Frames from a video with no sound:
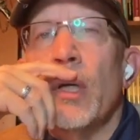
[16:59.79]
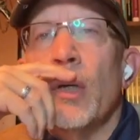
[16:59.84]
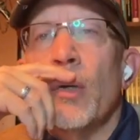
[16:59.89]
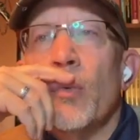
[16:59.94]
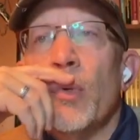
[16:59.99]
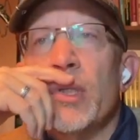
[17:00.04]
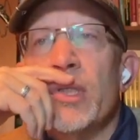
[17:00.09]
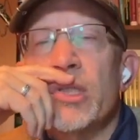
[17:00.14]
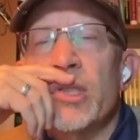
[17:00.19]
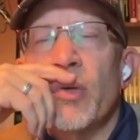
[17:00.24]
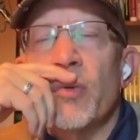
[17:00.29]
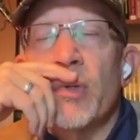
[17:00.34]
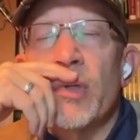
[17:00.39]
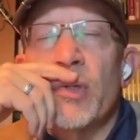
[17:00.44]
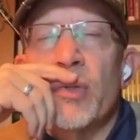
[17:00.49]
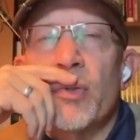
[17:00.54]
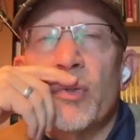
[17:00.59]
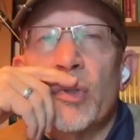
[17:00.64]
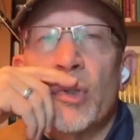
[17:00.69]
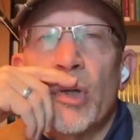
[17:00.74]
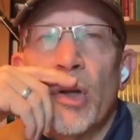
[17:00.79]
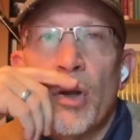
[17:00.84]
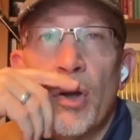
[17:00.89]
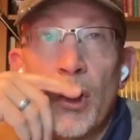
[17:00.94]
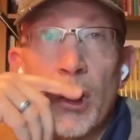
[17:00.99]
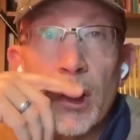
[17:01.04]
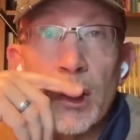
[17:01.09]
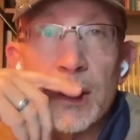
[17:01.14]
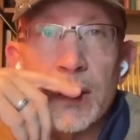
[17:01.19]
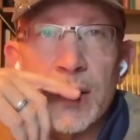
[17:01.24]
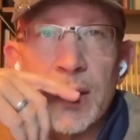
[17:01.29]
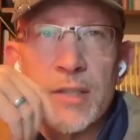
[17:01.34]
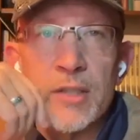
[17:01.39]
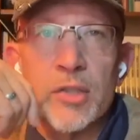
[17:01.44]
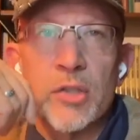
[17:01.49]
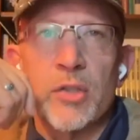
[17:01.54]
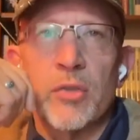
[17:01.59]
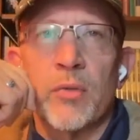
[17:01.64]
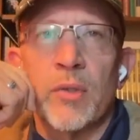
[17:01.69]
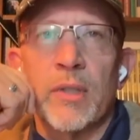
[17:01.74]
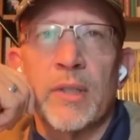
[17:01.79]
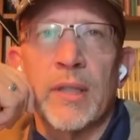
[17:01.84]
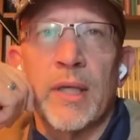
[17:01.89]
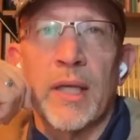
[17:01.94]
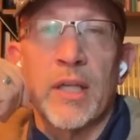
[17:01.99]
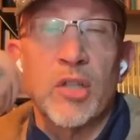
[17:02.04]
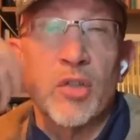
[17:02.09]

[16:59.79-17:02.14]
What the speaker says: What's going through your heart as you're doing that?